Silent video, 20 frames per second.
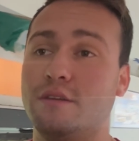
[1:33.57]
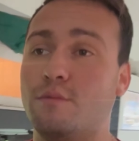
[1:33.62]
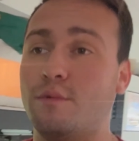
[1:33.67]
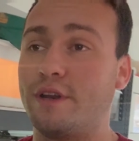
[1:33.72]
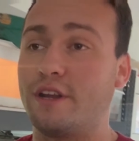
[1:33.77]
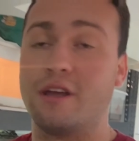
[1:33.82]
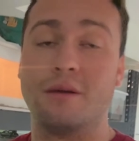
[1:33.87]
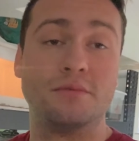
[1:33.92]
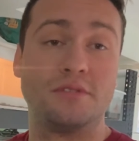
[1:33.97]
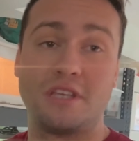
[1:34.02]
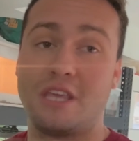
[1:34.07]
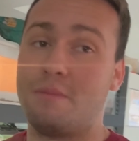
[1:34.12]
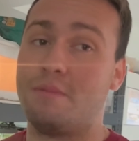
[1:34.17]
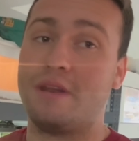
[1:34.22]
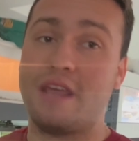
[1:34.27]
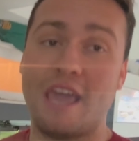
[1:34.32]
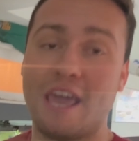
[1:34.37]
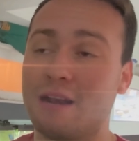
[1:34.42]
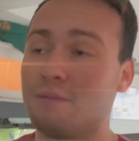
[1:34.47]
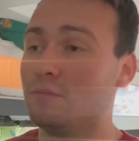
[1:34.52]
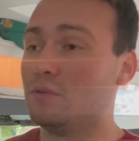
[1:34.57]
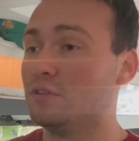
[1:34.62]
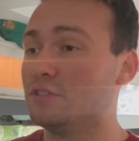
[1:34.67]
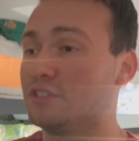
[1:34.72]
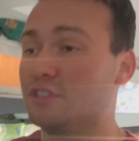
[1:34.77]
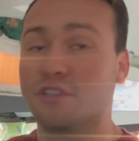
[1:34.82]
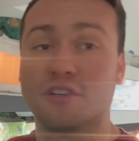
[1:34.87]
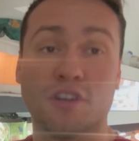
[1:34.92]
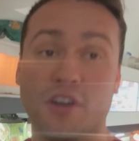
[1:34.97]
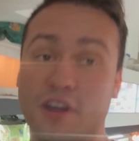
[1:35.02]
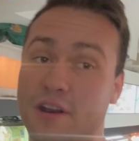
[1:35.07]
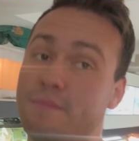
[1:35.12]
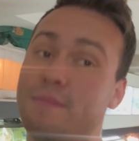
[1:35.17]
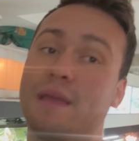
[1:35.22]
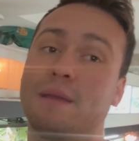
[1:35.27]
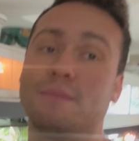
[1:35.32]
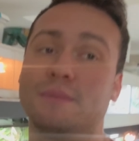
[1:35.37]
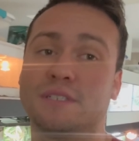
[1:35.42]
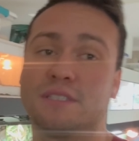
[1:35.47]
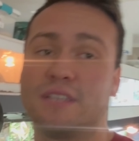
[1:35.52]
When it comes to keeping animals, you're going to
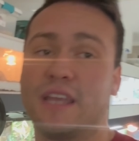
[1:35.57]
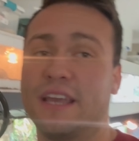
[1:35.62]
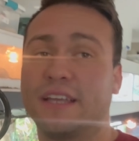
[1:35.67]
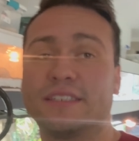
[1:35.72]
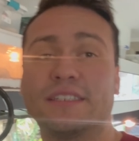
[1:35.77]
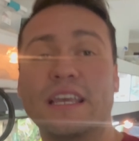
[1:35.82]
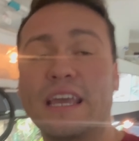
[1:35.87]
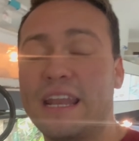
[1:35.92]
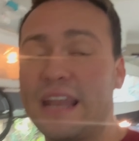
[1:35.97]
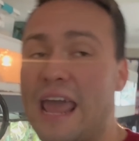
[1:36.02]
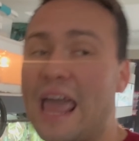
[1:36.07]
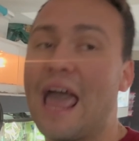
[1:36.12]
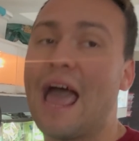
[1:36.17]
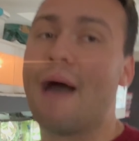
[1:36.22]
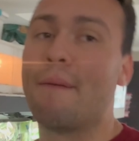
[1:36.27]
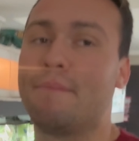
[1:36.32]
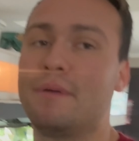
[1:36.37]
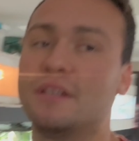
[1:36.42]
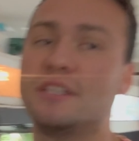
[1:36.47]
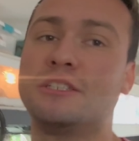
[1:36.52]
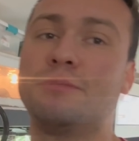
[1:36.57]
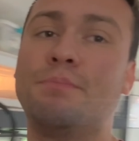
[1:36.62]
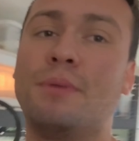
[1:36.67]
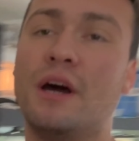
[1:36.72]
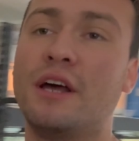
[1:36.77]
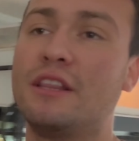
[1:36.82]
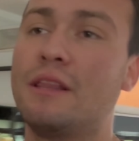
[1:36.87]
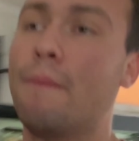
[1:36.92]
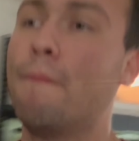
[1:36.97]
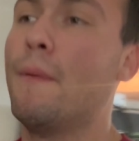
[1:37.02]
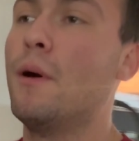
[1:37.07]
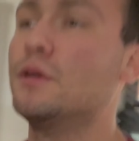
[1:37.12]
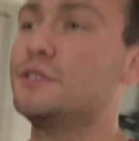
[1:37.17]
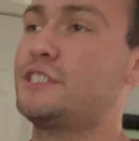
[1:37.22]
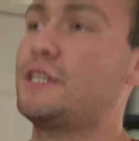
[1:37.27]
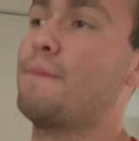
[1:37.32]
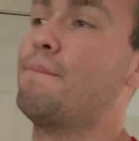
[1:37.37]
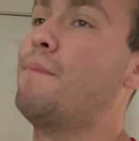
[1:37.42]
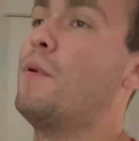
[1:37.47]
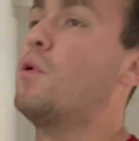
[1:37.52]
make mistakes. It happens. But the most
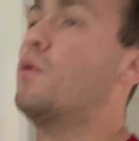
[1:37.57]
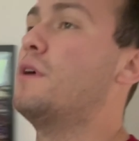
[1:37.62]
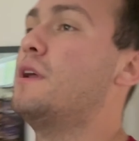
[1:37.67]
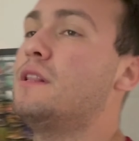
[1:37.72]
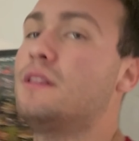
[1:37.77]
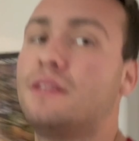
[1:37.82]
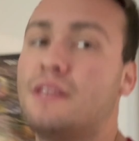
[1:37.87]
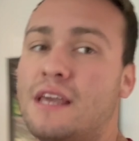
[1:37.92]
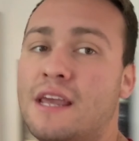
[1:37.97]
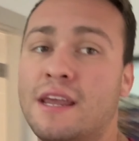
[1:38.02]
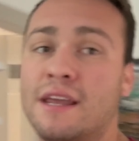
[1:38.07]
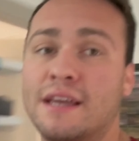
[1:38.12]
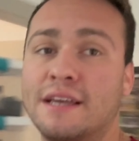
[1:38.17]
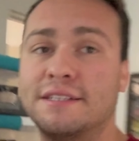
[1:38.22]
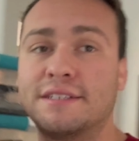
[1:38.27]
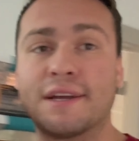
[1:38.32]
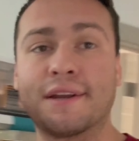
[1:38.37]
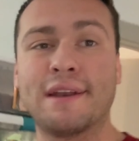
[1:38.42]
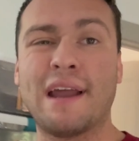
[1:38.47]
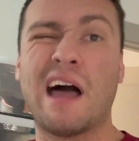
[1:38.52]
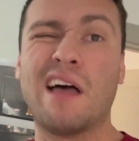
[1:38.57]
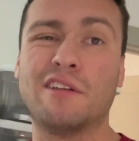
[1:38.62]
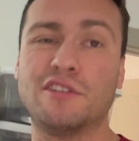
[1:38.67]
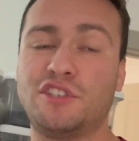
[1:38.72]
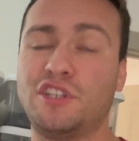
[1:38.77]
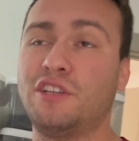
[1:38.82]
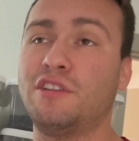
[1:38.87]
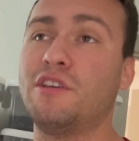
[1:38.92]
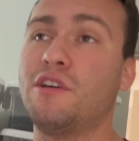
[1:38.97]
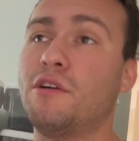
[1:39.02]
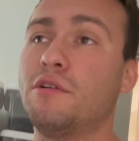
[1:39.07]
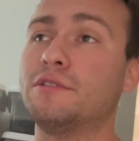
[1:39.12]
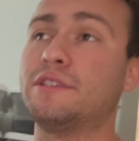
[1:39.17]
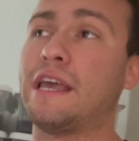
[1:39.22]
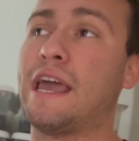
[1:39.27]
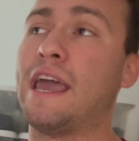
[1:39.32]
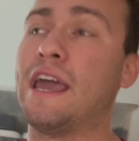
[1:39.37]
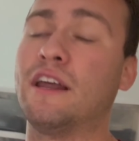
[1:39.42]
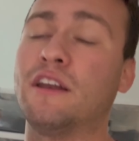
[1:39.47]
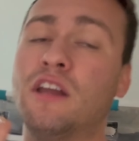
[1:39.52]
important thing is acknowledging those
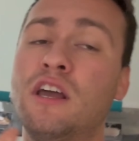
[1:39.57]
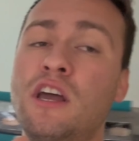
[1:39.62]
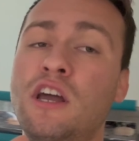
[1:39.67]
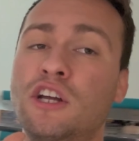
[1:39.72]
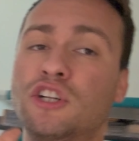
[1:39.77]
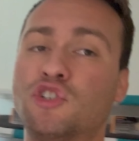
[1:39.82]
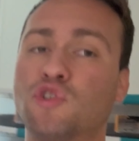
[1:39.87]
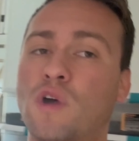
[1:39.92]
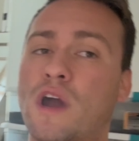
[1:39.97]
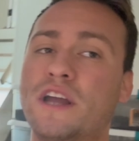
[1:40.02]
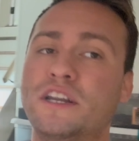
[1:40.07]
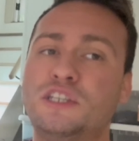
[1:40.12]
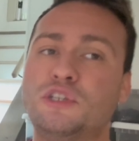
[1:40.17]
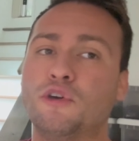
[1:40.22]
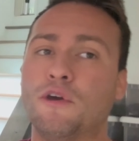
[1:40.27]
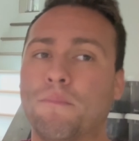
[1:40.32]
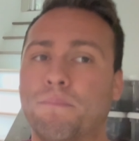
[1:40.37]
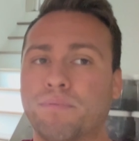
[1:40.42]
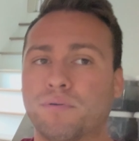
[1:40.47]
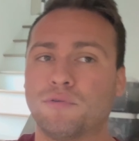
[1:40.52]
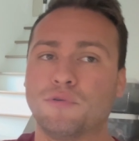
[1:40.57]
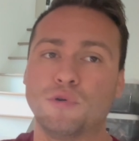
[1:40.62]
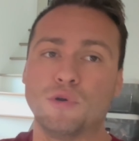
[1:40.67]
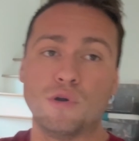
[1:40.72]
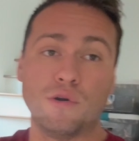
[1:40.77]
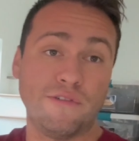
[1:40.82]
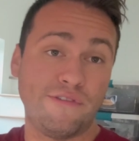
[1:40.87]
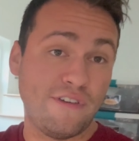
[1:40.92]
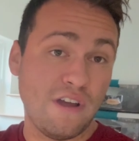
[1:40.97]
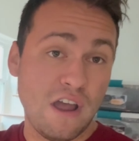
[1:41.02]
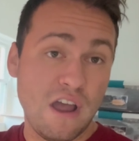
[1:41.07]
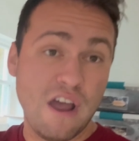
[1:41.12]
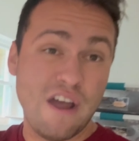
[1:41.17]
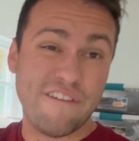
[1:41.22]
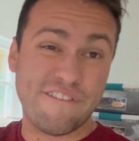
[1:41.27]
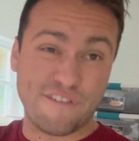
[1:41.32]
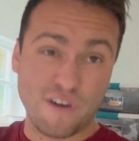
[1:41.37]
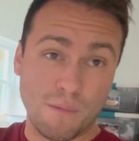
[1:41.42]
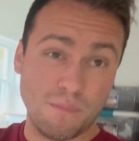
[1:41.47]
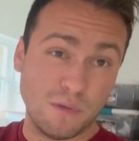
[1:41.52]
and trying to improve
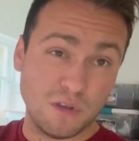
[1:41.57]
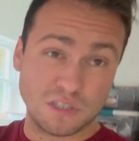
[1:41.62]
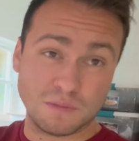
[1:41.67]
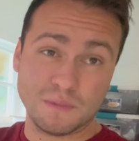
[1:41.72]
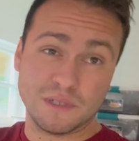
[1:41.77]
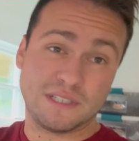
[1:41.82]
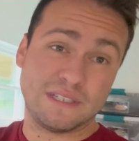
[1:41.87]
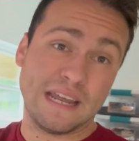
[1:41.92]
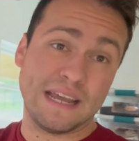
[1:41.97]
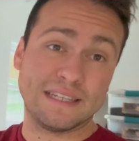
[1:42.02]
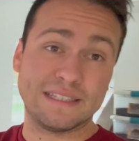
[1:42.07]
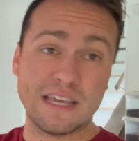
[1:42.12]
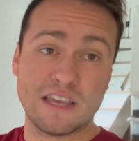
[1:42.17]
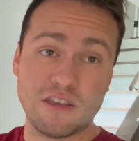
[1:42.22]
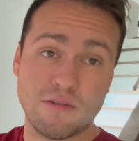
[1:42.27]
from those mistakes that you